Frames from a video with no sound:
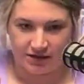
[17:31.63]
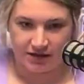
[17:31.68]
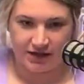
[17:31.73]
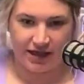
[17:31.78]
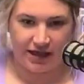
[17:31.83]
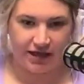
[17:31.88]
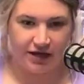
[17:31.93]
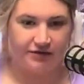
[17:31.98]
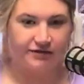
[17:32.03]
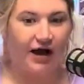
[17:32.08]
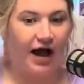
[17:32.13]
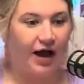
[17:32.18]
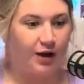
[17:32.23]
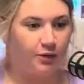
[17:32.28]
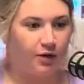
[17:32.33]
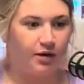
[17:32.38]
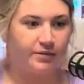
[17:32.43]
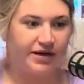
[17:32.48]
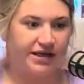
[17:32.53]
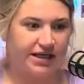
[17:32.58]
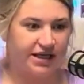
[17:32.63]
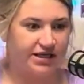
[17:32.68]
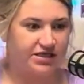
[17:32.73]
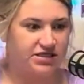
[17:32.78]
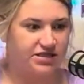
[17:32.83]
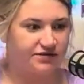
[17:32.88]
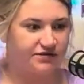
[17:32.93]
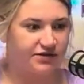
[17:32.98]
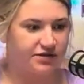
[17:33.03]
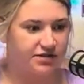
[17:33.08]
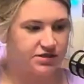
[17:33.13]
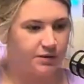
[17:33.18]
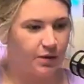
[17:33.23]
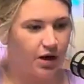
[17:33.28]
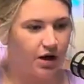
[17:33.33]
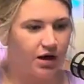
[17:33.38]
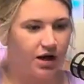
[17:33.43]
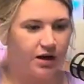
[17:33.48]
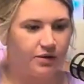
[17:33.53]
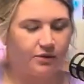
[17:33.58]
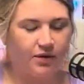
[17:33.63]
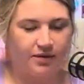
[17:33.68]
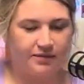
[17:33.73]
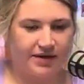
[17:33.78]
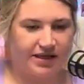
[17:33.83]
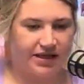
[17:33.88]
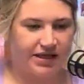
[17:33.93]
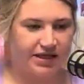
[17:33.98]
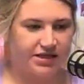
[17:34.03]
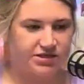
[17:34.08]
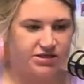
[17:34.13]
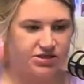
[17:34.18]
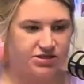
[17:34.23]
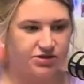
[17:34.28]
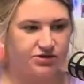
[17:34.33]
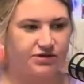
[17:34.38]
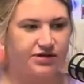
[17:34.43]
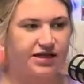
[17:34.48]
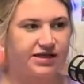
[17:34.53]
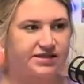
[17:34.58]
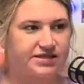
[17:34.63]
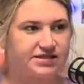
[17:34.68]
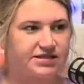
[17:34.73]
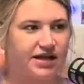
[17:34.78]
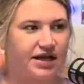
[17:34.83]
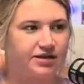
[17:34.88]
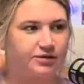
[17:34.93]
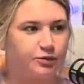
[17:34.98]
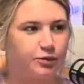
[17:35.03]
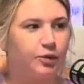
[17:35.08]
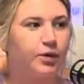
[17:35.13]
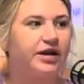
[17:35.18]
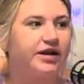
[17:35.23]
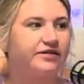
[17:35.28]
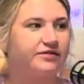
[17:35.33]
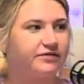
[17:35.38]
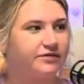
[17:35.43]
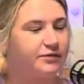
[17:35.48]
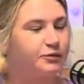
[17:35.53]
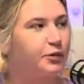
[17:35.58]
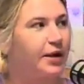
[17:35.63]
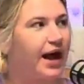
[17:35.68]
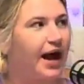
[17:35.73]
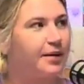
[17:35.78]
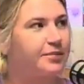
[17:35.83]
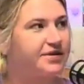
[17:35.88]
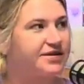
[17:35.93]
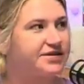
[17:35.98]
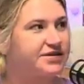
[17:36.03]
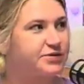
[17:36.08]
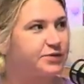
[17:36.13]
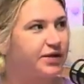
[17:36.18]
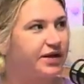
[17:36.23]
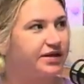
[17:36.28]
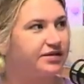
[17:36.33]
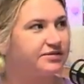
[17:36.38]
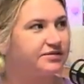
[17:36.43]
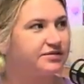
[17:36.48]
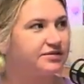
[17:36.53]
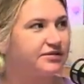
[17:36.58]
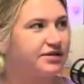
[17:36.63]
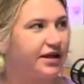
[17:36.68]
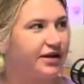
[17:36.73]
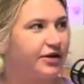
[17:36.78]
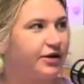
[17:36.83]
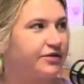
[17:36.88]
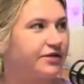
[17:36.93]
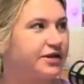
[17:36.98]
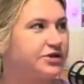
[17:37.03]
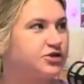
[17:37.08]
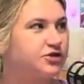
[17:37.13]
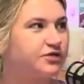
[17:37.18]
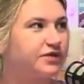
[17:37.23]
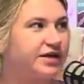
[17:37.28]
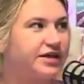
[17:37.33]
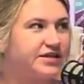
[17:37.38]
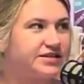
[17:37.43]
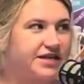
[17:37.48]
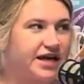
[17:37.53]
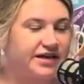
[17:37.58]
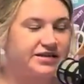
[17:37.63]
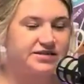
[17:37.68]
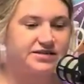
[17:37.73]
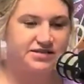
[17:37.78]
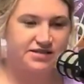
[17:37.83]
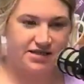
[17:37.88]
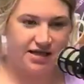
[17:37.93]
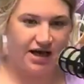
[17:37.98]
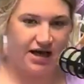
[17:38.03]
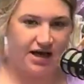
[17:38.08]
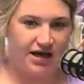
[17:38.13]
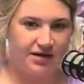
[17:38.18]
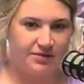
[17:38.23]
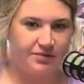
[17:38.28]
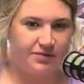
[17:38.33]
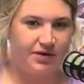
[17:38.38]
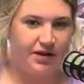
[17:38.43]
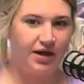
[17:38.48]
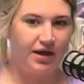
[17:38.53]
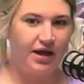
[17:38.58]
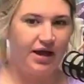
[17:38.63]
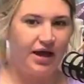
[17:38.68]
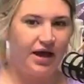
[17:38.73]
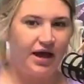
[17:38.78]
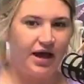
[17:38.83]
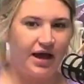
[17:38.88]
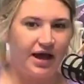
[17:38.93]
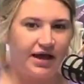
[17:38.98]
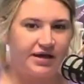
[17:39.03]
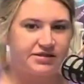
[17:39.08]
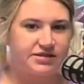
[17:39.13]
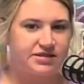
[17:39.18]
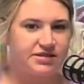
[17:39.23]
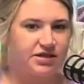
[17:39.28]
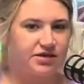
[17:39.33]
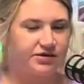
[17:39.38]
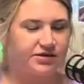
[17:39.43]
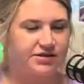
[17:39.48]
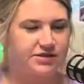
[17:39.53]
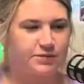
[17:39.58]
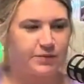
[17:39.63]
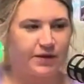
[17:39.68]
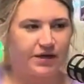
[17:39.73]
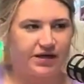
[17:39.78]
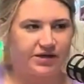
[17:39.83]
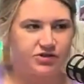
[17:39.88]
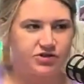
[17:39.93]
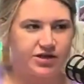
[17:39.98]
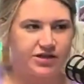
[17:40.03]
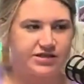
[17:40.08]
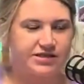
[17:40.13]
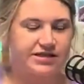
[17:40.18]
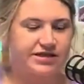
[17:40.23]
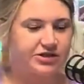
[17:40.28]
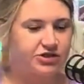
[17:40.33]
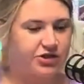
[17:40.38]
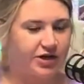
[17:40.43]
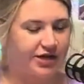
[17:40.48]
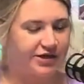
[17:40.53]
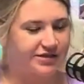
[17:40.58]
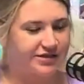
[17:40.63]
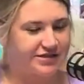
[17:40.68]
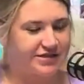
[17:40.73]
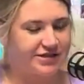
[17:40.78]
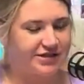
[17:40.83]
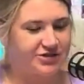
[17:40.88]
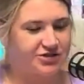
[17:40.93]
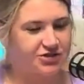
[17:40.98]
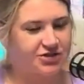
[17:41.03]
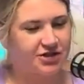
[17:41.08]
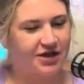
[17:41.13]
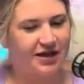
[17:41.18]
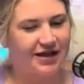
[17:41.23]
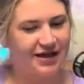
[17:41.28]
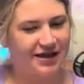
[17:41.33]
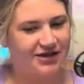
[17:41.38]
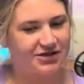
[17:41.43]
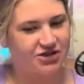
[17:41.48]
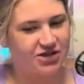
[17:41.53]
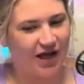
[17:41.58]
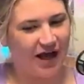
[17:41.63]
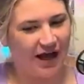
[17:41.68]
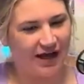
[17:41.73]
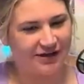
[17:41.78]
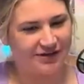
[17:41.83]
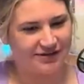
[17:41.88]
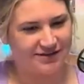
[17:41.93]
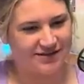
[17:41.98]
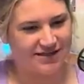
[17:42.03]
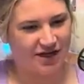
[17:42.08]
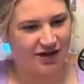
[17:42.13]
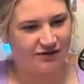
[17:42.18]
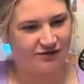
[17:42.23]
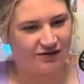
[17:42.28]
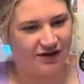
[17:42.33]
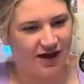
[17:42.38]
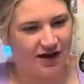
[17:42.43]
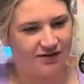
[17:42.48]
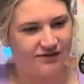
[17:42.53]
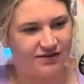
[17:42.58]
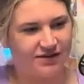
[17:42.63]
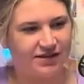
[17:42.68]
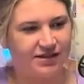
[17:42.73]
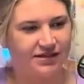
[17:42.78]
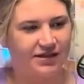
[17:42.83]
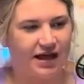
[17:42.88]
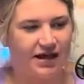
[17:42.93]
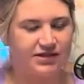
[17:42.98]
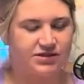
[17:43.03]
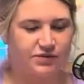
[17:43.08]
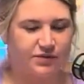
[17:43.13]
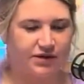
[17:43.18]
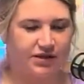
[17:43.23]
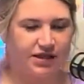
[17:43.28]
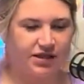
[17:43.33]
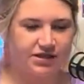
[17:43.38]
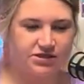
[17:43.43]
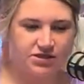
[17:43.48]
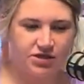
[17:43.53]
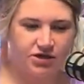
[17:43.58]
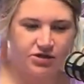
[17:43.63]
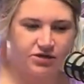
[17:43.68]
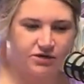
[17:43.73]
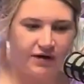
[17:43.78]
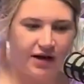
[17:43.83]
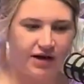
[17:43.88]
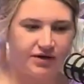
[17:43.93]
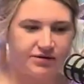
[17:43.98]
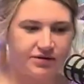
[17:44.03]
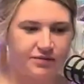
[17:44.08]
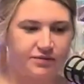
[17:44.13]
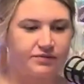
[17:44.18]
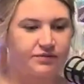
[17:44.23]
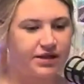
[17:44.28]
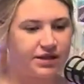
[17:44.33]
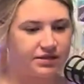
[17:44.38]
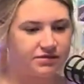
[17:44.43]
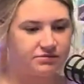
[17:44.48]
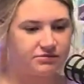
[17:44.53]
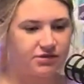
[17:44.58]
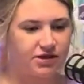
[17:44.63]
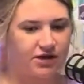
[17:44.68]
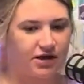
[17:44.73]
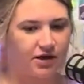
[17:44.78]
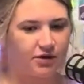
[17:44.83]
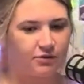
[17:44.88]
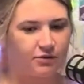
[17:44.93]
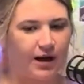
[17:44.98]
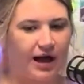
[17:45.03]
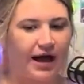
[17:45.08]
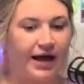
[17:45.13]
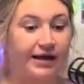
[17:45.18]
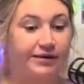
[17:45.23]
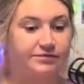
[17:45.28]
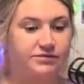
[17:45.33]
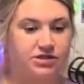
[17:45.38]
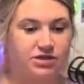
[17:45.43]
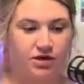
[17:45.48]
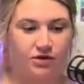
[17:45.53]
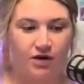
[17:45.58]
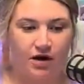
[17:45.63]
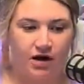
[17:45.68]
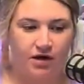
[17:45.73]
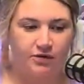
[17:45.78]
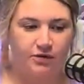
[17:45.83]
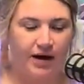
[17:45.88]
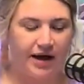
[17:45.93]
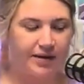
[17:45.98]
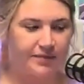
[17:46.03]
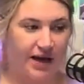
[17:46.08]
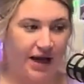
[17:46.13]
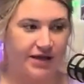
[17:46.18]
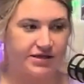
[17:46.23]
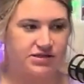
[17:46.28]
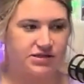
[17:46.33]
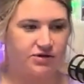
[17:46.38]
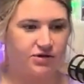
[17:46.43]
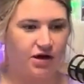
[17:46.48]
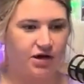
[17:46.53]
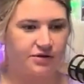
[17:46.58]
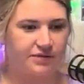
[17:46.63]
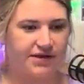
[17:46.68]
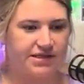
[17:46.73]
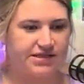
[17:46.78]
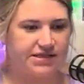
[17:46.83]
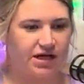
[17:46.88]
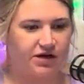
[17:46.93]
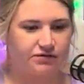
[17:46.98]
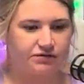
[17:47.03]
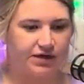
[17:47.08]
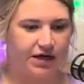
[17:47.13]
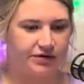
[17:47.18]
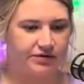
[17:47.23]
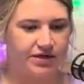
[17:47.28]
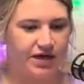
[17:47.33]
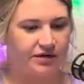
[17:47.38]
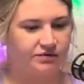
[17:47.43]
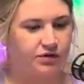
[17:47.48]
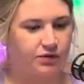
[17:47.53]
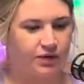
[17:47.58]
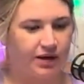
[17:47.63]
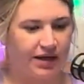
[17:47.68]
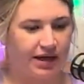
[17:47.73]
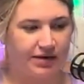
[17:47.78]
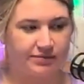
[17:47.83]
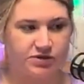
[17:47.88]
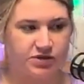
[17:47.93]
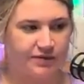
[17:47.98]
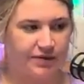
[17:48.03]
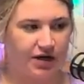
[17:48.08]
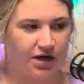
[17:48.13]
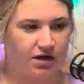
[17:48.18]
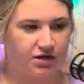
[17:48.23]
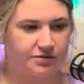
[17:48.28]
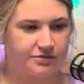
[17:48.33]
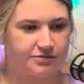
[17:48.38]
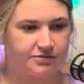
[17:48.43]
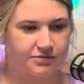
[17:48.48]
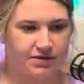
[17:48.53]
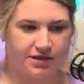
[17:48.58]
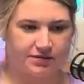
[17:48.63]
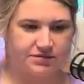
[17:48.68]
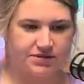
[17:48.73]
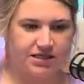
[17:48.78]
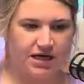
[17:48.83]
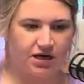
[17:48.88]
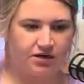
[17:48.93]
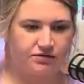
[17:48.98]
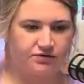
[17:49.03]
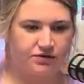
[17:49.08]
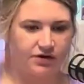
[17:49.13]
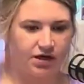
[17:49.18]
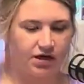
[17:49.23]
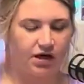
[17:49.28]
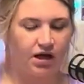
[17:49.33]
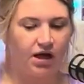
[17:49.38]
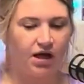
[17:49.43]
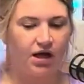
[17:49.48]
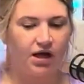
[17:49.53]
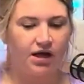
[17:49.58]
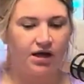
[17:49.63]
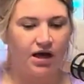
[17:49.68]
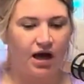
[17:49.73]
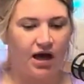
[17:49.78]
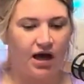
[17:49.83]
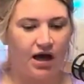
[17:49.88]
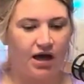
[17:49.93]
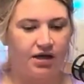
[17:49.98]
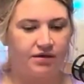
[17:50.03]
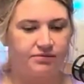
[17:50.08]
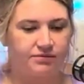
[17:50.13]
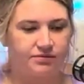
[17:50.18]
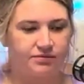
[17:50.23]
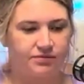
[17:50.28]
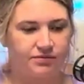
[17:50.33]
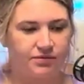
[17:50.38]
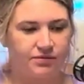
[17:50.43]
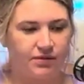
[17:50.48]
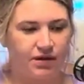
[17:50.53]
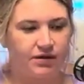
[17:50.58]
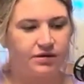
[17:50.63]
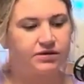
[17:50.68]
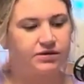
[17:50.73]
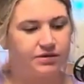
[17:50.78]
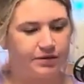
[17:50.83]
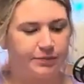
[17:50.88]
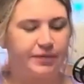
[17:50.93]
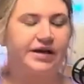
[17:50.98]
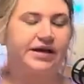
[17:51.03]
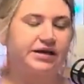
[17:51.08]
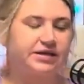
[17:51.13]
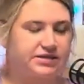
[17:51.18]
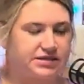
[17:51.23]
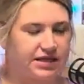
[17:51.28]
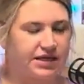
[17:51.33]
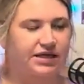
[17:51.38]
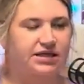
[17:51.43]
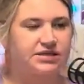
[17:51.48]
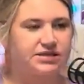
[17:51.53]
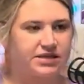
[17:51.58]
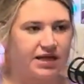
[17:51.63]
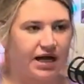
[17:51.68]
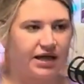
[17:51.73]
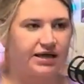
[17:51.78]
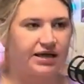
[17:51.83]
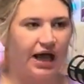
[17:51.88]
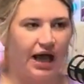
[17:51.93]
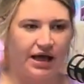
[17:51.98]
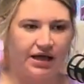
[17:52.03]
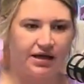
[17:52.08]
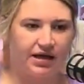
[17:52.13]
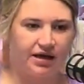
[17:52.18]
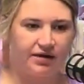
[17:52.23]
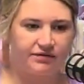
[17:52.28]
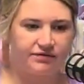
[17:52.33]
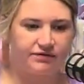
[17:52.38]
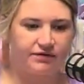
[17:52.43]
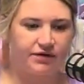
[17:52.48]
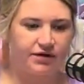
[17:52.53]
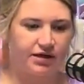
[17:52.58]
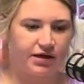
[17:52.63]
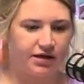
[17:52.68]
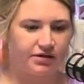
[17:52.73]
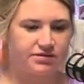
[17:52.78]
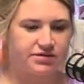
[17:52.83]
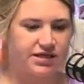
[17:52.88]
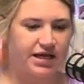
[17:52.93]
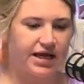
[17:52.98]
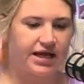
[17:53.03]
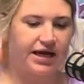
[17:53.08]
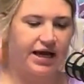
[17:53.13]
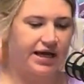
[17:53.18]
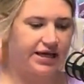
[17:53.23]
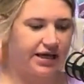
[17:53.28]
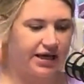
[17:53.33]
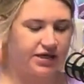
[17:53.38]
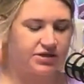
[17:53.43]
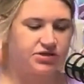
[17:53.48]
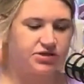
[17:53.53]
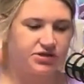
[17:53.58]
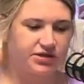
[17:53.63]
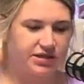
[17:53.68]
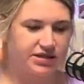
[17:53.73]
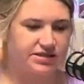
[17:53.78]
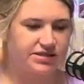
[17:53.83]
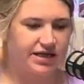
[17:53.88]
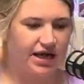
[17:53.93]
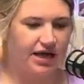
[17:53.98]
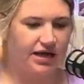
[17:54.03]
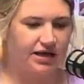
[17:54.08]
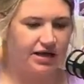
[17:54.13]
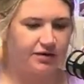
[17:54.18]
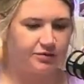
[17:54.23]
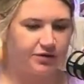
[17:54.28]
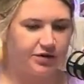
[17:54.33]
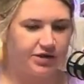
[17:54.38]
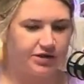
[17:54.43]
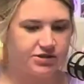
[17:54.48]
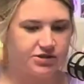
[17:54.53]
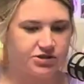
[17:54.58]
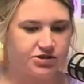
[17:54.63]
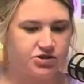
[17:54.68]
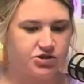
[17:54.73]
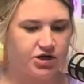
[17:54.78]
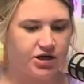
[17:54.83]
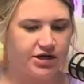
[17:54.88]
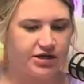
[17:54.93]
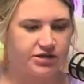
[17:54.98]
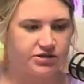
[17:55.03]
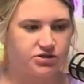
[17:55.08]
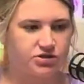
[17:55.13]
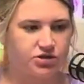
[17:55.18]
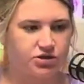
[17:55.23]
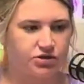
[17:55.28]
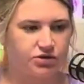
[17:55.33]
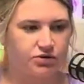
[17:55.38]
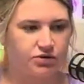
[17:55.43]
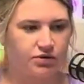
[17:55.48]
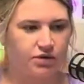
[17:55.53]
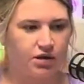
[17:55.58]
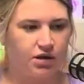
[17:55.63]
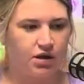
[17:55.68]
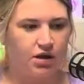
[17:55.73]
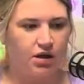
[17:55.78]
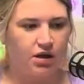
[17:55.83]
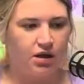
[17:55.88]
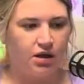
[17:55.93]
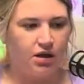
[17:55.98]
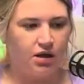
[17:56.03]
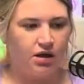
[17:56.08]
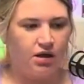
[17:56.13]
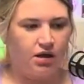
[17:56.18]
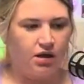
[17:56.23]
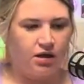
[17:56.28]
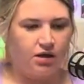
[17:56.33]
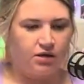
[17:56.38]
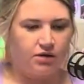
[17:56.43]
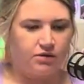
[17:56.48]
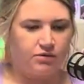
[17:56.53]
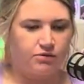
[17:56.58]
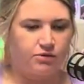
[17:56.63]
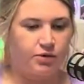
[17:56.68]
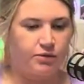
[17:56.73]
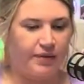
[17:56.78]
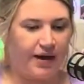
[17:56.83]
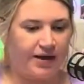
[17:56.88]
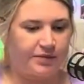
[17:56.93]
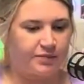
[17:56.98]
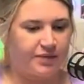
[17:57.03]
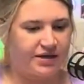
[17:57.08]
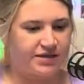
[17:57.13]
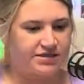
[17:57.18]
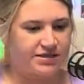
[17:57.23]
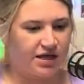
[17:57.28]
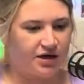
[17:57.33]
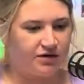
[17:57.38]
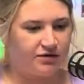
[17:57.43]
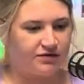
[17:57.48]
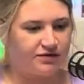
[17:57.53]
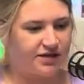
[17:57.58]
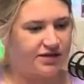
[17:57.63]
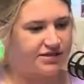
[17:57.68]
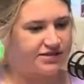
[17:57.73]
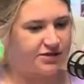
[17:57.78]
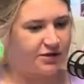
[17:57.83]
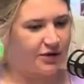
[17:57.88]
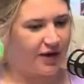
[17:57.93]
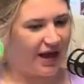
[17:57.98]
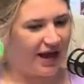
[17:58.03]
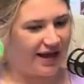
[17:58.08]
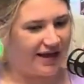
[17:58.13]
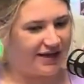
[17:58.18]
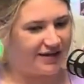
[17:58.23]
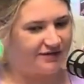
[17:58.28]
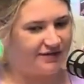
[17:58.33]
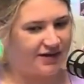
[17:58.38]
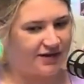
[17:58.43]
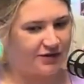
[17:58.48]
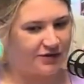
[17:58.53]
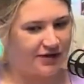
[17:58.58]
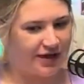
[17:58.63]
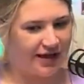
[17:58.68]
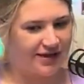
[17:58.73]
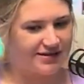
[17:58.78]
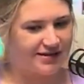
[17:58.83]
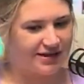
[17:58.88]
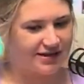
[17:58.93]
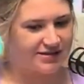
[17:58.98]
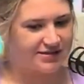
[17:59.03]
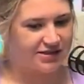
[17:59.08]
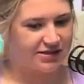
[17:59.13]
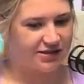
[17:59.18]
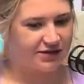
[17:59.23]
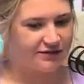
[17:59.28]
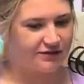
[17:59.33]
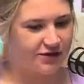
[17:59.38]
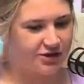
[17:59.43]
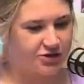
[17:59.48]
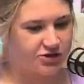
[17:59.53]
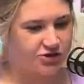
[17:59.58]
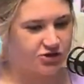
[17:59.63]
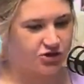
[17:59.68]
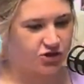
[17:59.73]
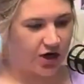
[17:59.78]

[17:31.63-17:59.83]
thing of I want my kid to feel smart, I want my kid to do this, then what happens when they do fail a test? And so it's been interesting trying to teach a child self-love, and then that's really turned around and been, I am so hard. Why am I so hard on myself when I would never want him to be hard on himself? Or the biggest thing is that of saying I can't do this yet, and really just trying to remind myself that it's okay if I don't get things on the first